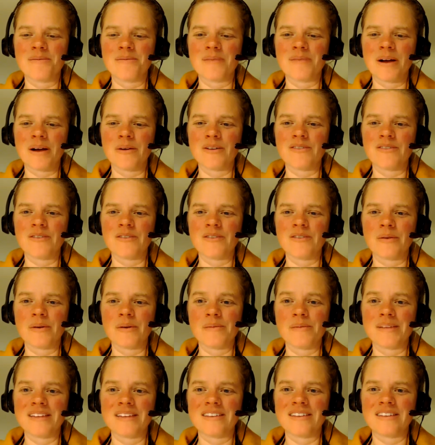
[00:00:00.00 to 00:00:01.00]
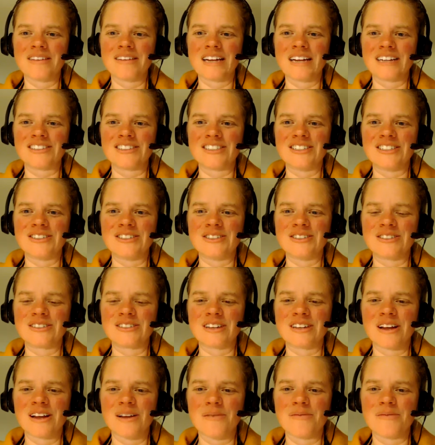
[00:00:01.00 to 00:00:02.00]
powerful women's statues
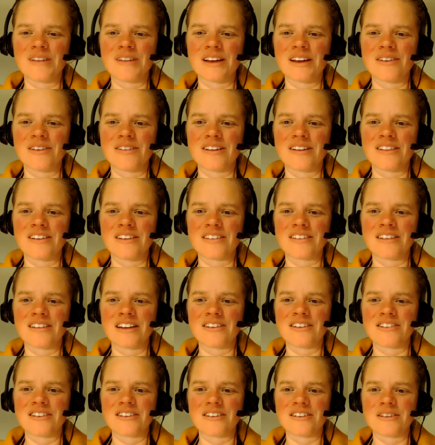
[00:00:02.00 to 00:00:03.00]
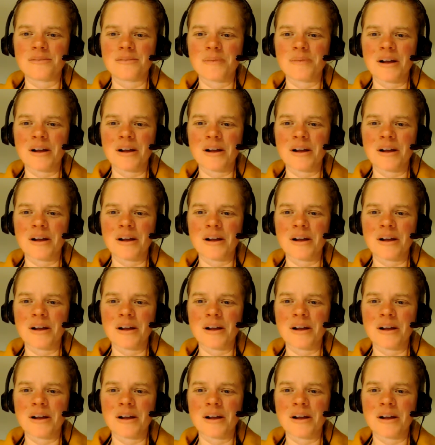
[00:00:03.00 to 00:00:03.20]
down in the central